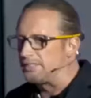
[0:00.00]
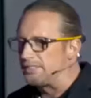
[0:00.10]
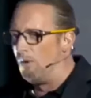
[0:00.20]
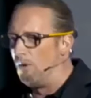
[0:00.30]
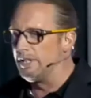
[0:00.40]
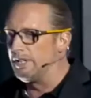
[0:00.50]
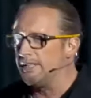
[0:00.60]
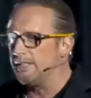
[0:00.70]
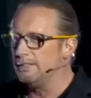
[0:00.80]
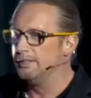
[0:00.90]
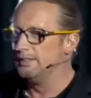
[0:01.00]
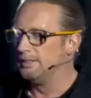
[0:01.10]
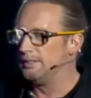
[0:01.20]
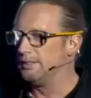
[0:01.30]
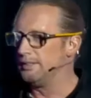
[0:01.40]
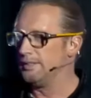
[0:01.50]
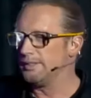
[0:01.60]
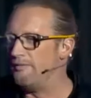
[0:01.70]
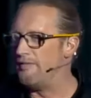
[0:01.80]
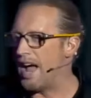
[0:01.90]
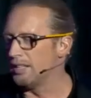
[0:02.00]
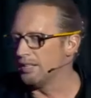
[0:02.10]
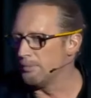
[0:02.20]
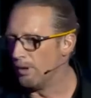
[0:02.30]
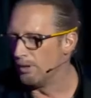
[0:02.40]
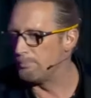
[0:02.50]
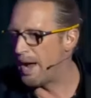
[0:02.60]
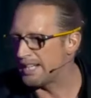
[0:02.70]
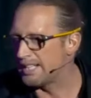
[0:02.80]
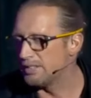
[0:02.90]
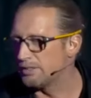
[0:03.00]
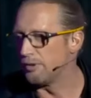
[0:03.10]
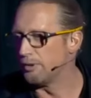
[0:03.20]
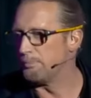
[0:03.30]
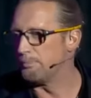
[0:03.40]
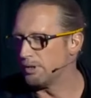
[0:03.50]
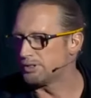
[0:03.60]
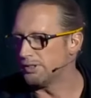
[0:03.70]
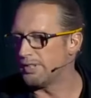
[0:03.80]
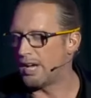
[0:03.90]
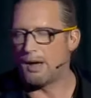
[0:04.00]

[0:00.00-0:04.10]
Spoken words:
only the valuable package for a person. A